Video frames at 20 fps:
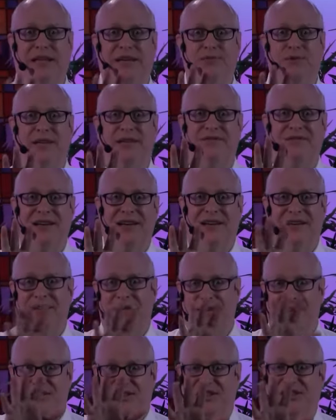would have
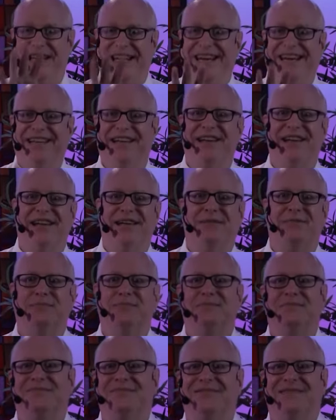seen
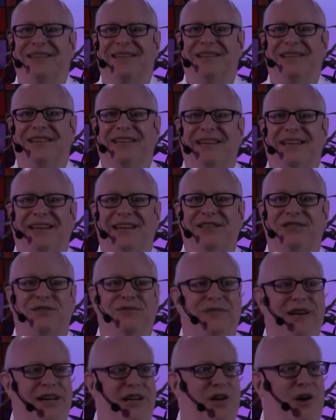him. His
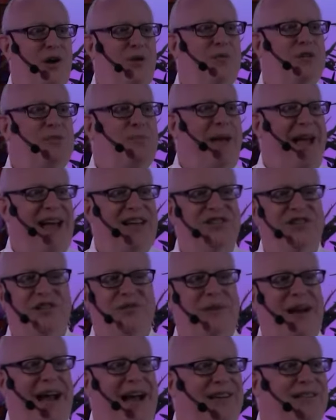video was passed
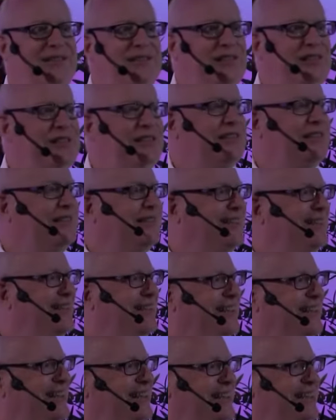around.
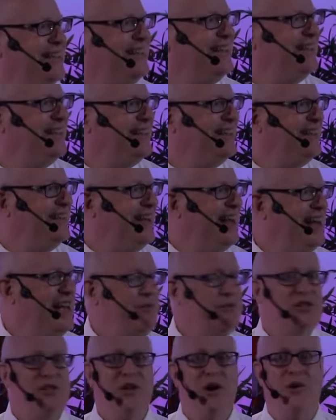And he
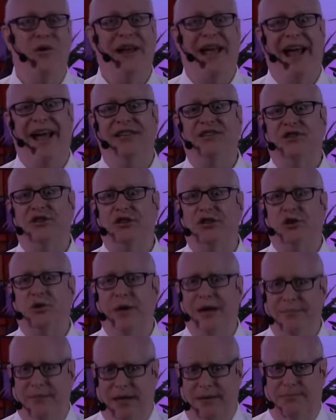was known as
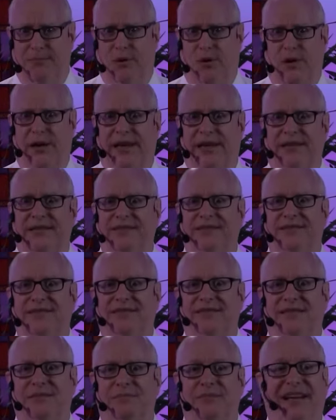Screaming Boy
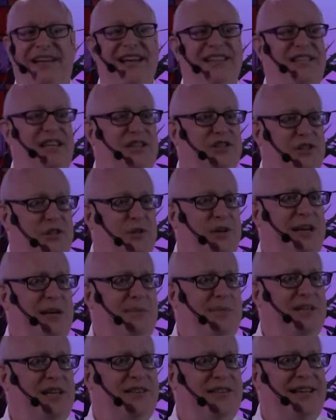because he
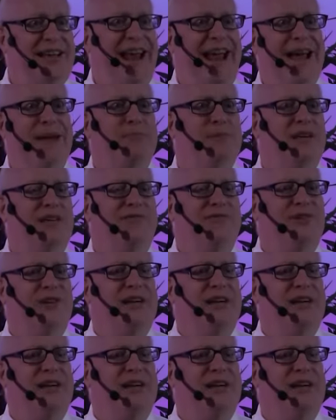screams at the camera for an